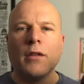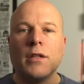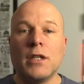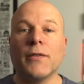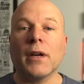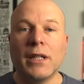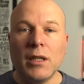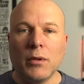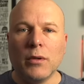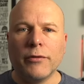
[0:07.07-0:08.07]
The Defy
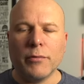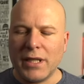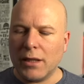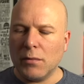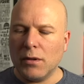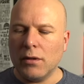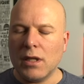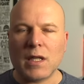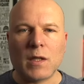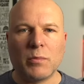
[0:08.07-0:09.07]
keyboard from Dygma
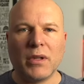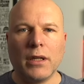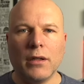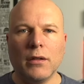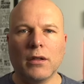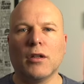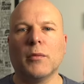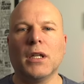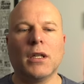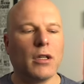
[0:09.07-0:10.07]
is a split ergonomic,